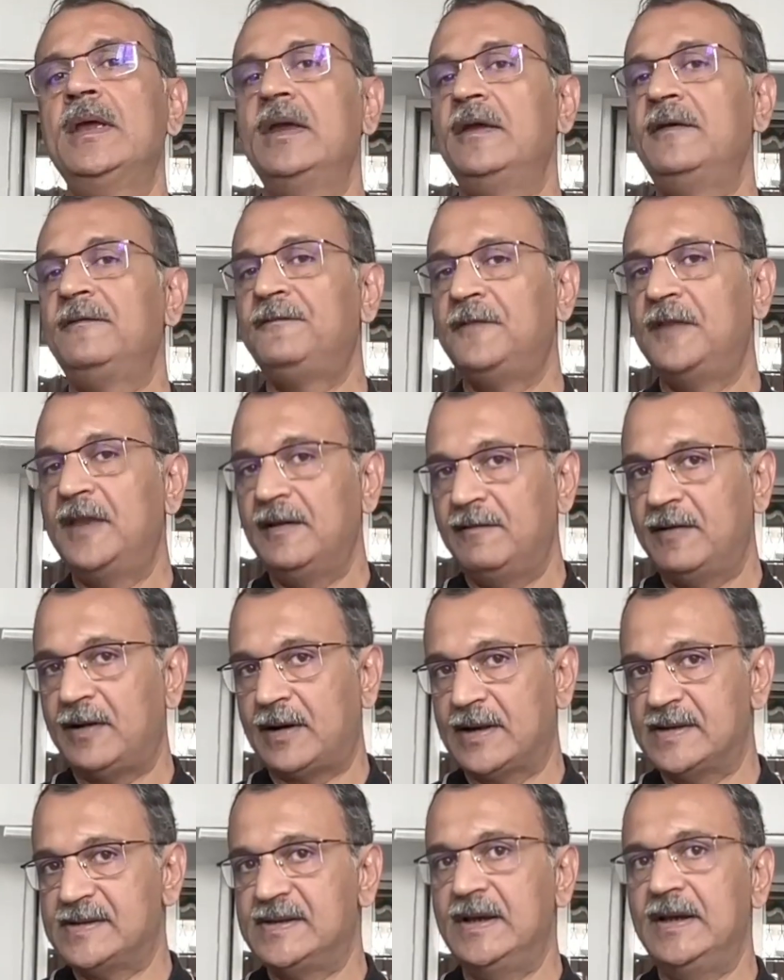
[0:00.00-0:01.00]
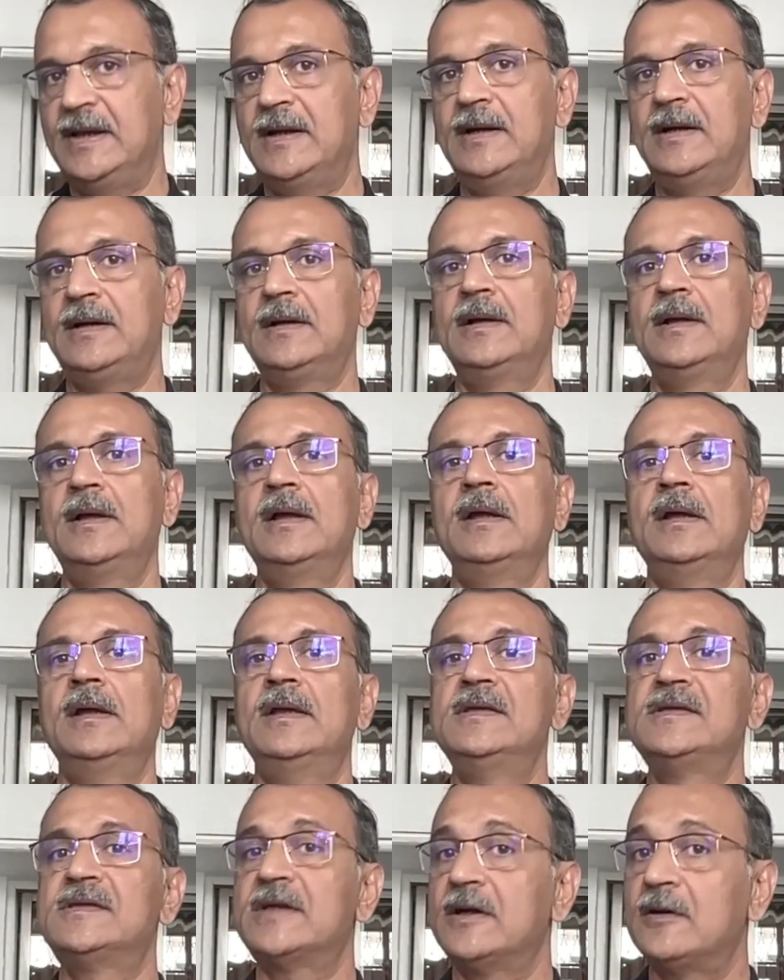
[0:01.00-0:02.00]
If they were resilient,
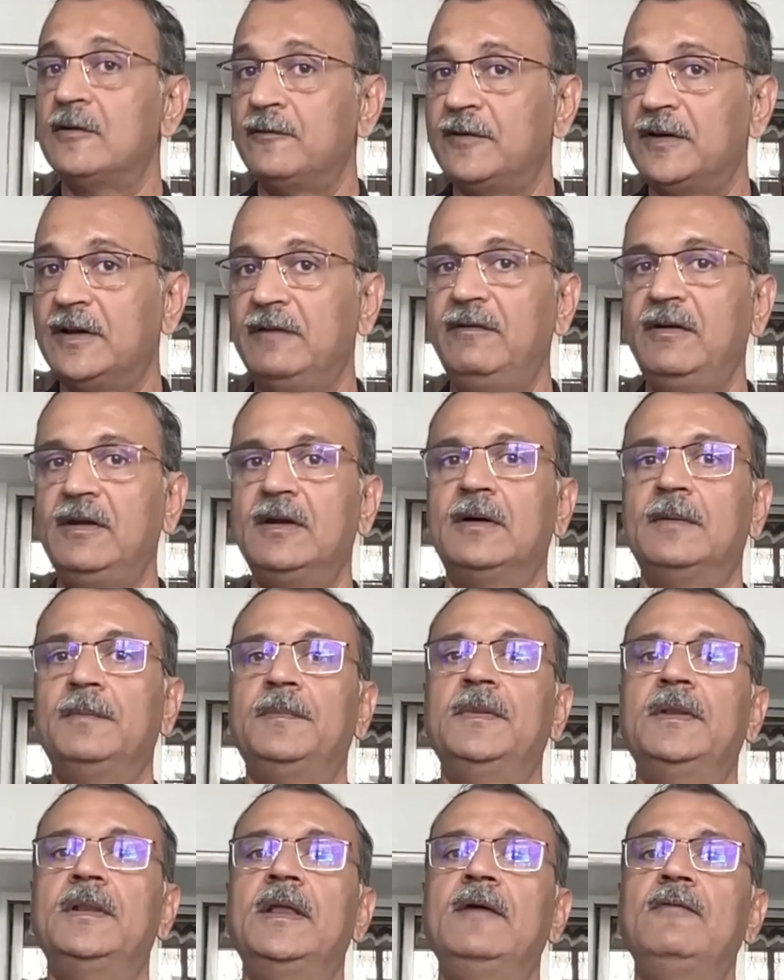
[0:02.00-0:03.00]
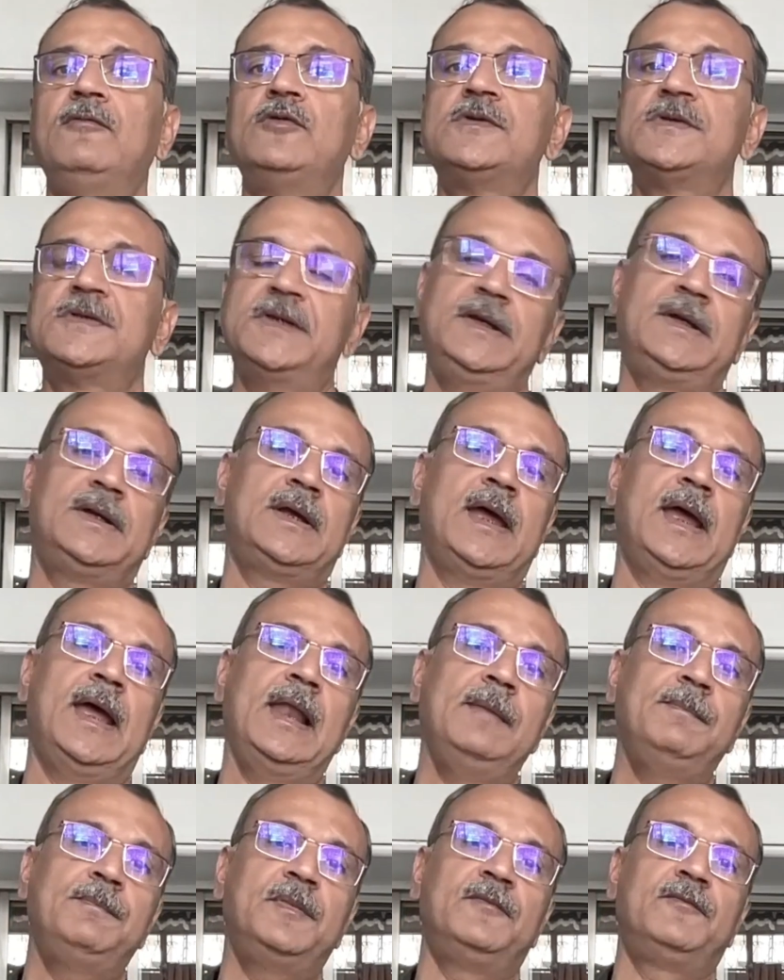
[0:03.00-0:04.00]
instead of giving up, they would seek
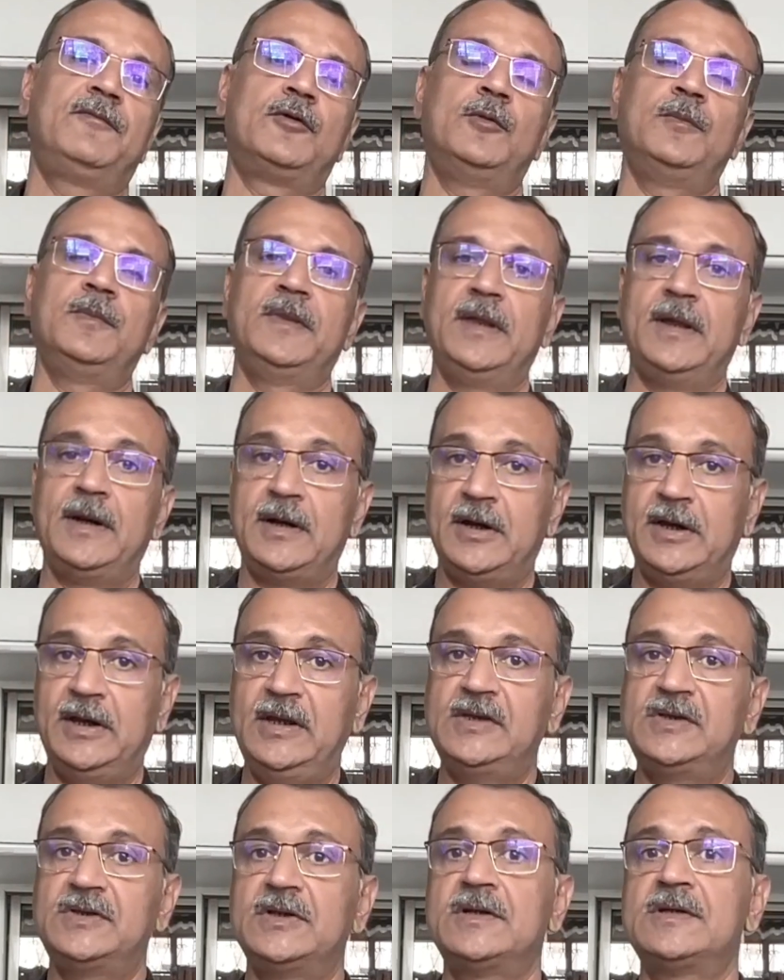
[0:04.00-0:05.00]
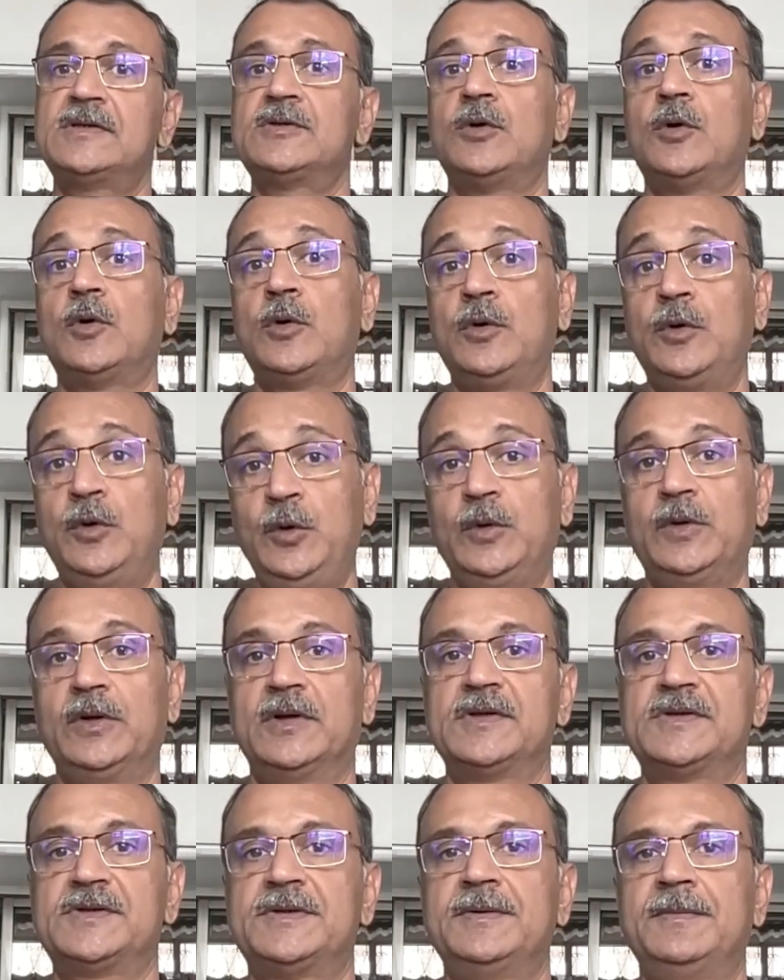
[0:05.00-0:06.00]
help from their teachers or
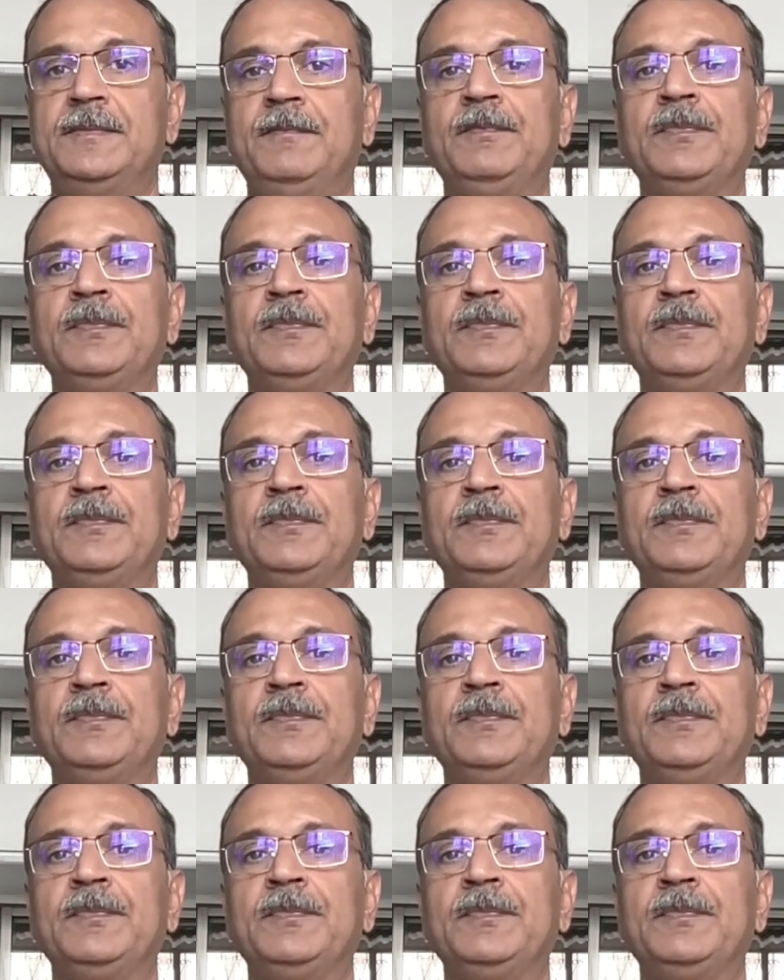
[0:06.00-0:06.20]
tutors,